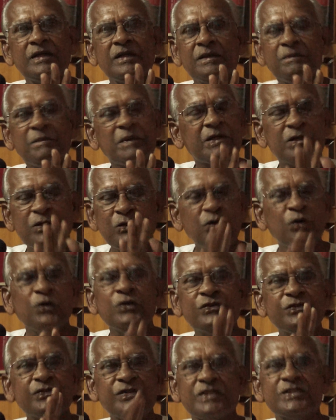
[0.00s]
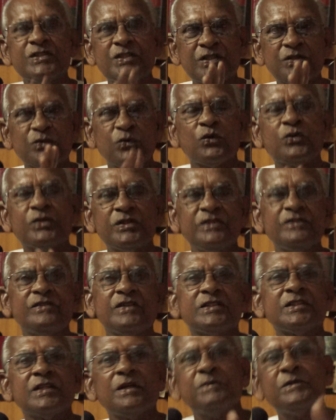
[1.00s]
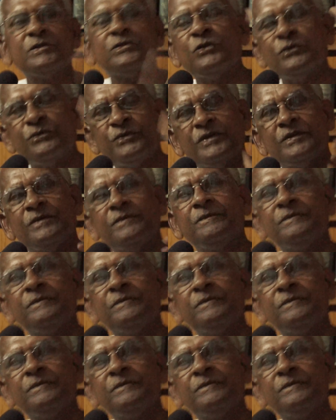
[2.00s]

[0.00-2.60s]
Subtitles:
But no such court is established so far.